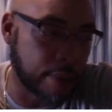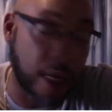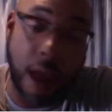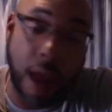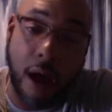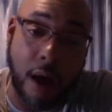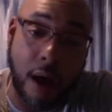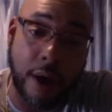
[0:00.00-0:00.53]

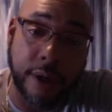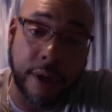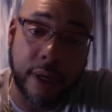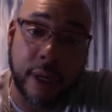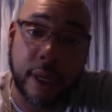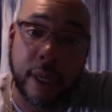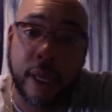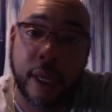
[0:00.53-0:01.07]
Claude,
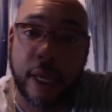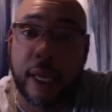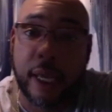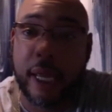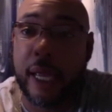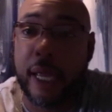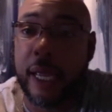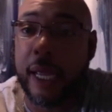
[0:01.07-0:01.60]

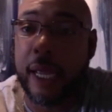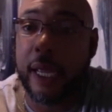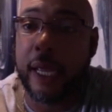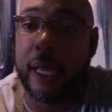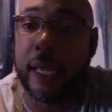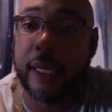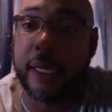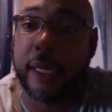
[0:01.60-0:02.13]

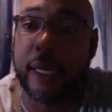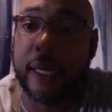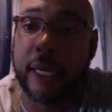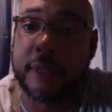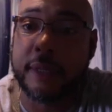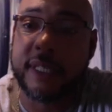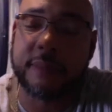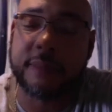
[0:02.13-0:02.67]
and
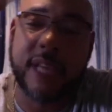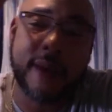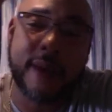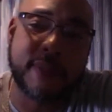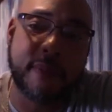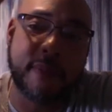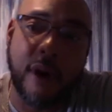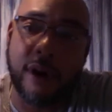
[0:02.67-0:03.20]

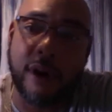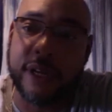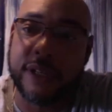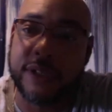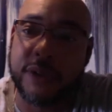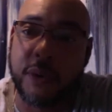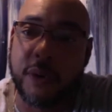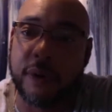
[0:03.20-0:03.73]
sometimes
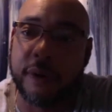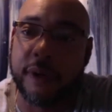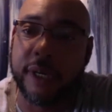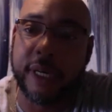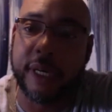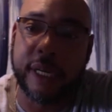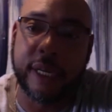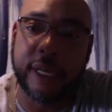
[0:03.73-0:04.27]
Marnus or
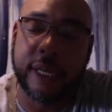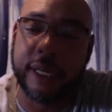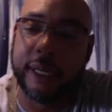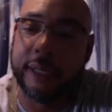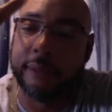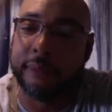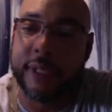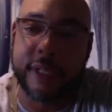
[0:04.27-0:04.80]

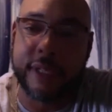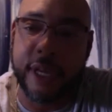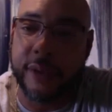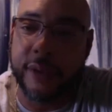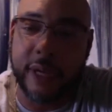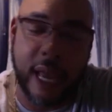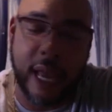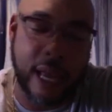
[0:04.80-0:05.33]
this
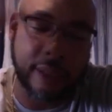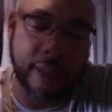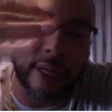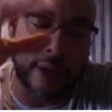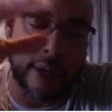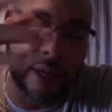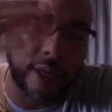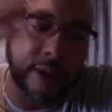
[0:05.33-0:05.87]
other guy.
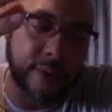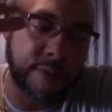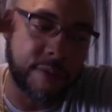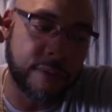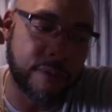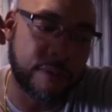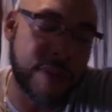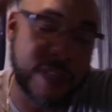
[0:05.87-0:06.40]
They're
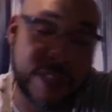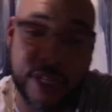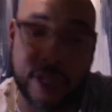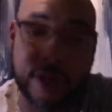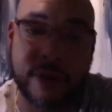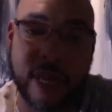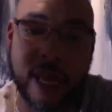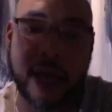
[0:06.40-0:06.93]

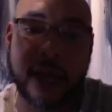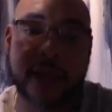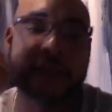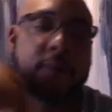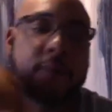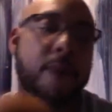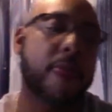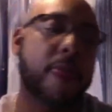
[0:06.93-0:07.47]
physio guys.